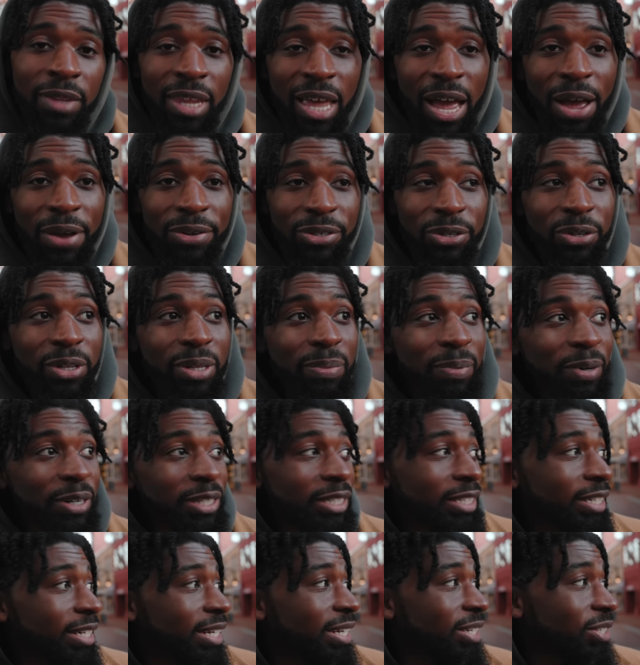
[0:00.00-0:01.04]
I was the only
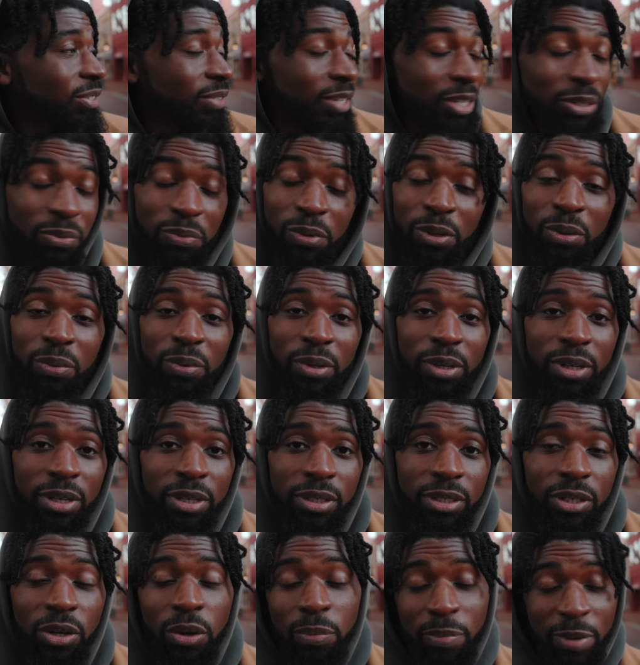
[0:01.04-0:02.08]
person there, so that's what it
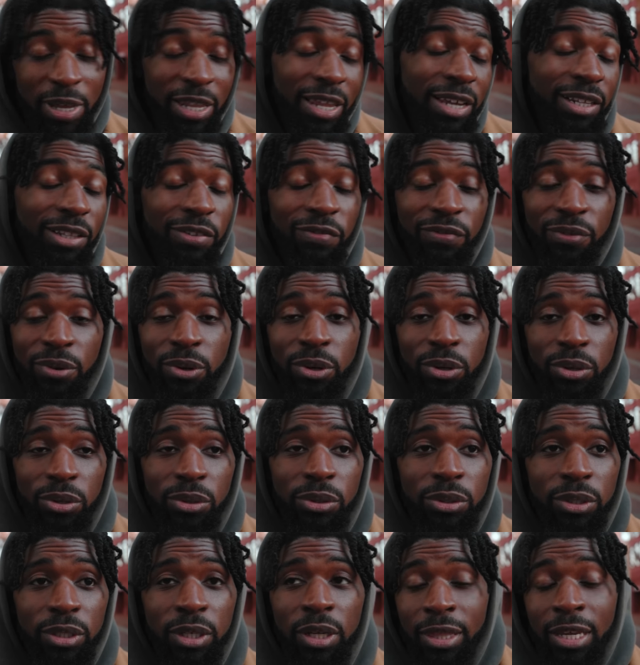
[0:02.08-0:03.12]
was. Hope y'all like the
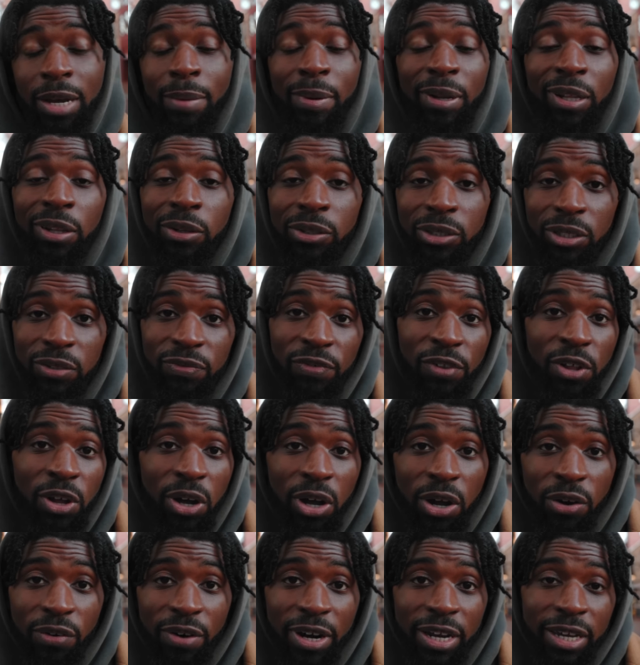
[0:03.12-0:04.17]
photos. I think I'm gonna close this vlog
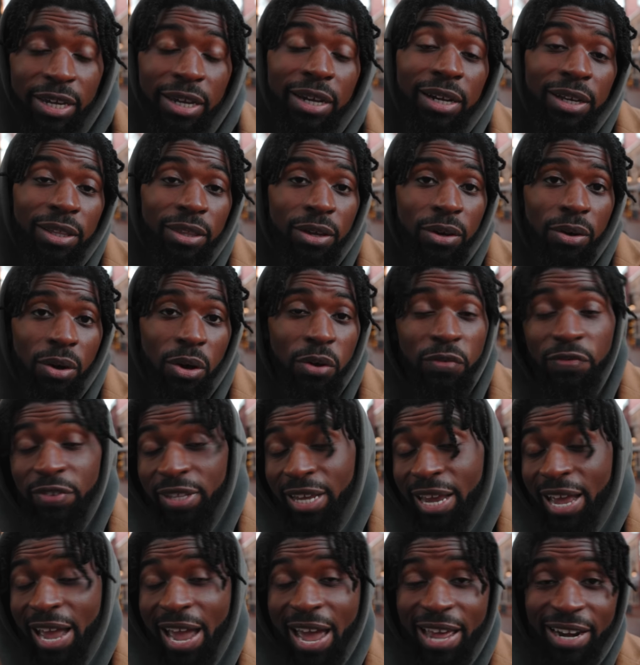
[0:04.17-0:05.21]
out right here though.
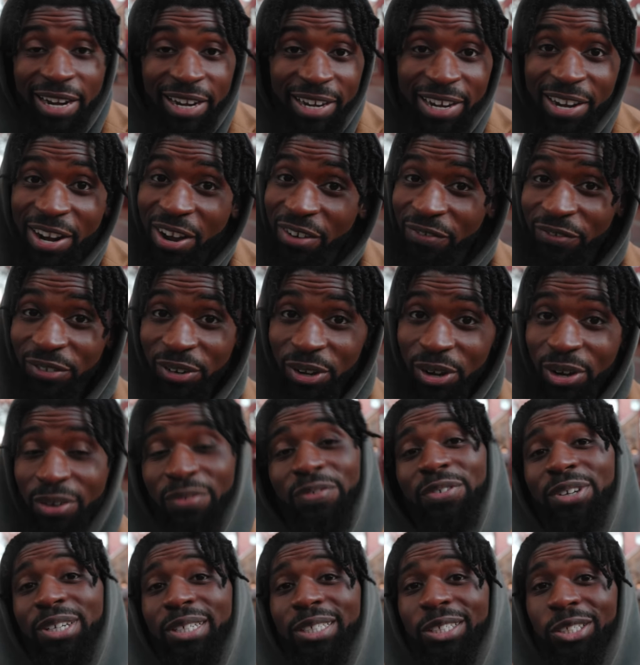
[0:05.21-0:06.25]
Hopefully I had enough vlog
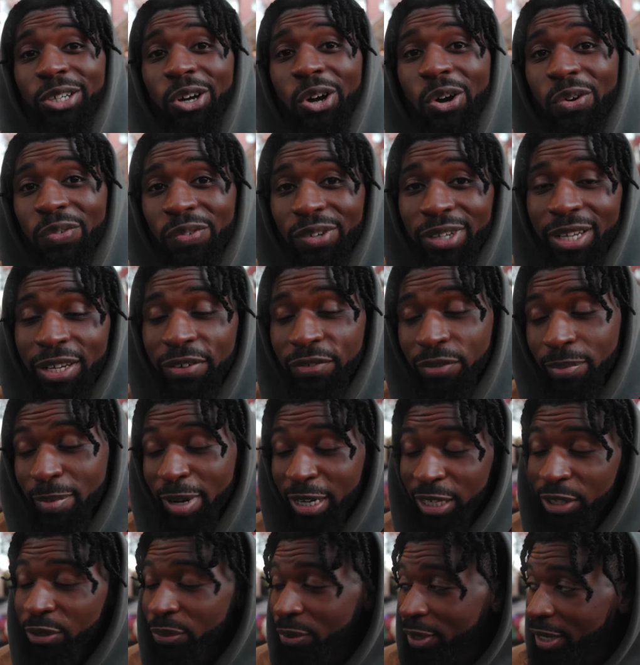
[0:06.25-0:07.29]
footage to overlay for my
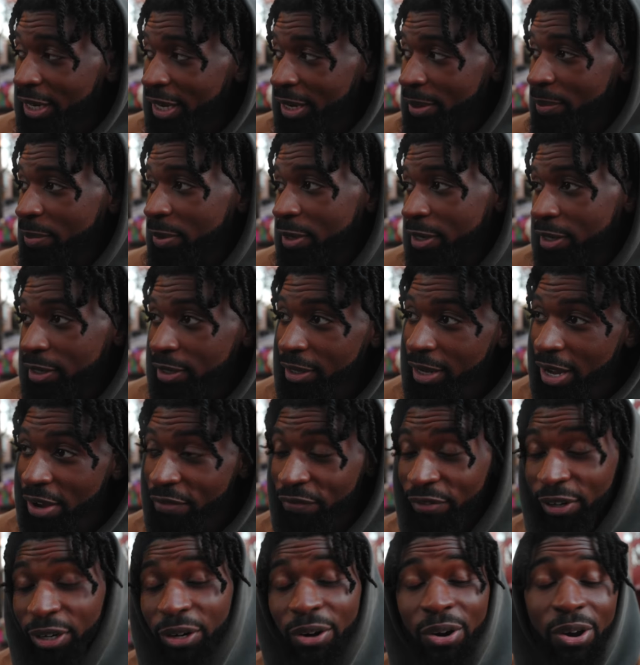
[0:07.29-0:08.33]
Q&A, but I'll
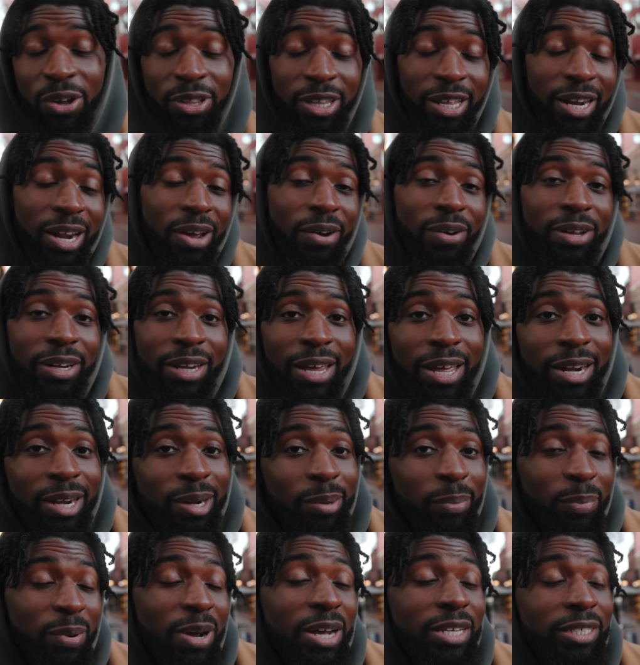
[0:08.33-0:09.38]
figure all that out in the
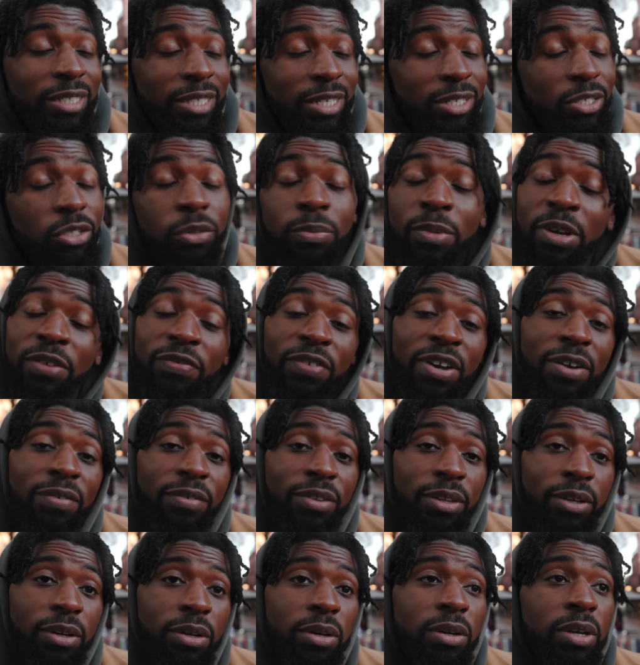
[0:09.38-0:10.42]
editing process. Do me a favor
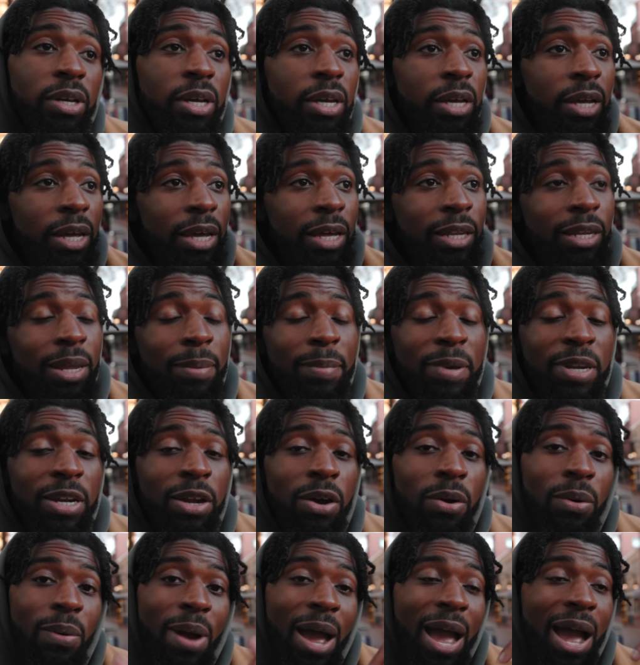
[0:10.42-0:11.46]
though, let me
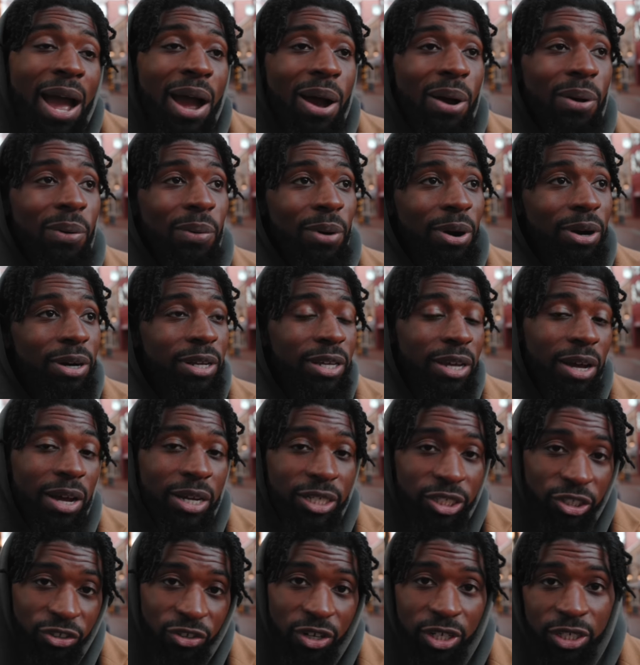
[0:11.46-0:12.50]
know, how are y'all
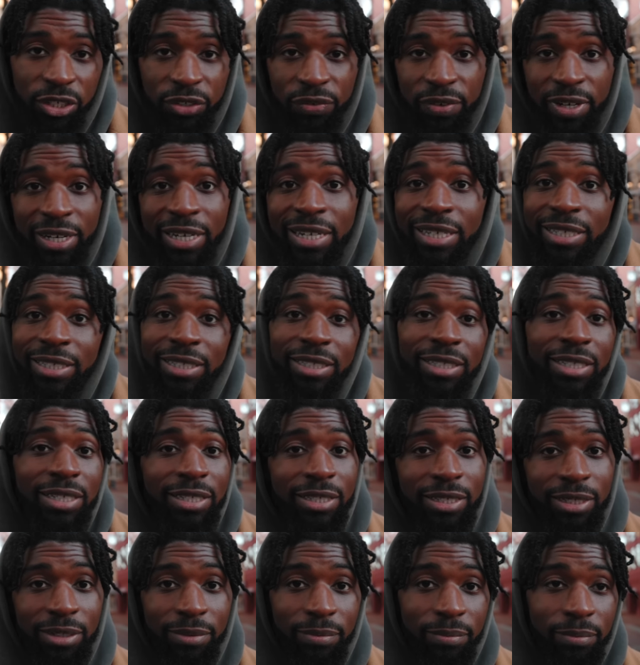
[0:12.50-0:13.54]
structuring this
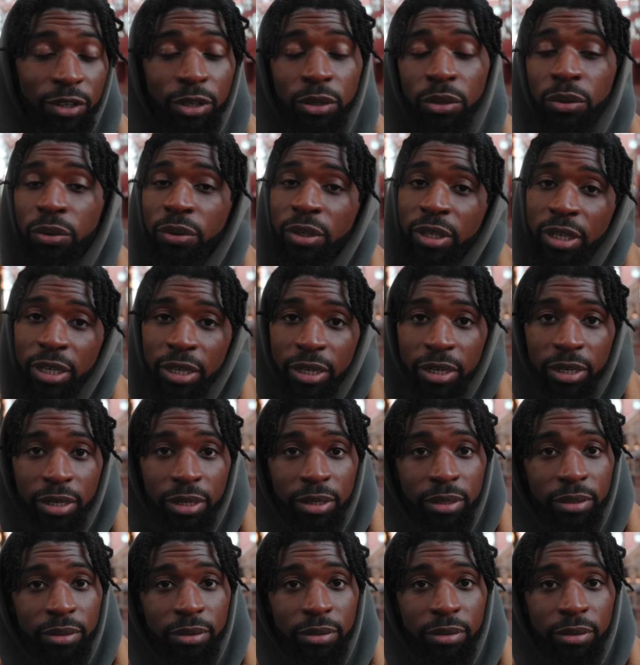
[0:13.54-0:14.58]
season for the new
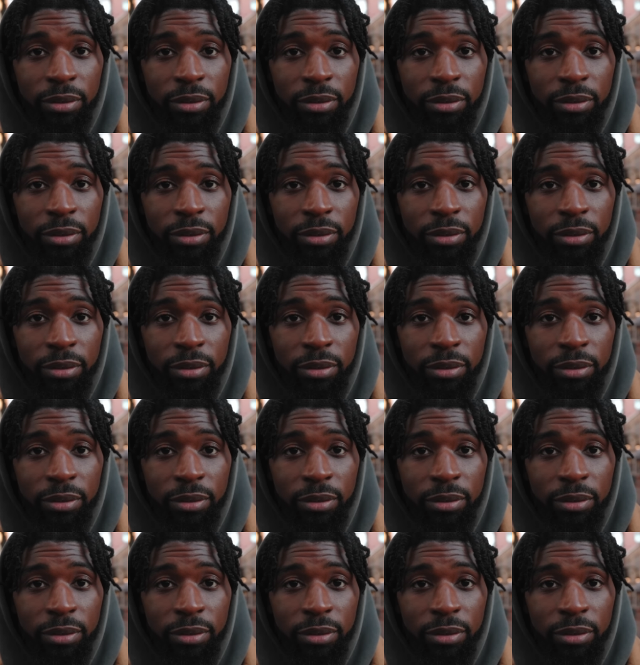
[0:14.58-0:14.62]
year?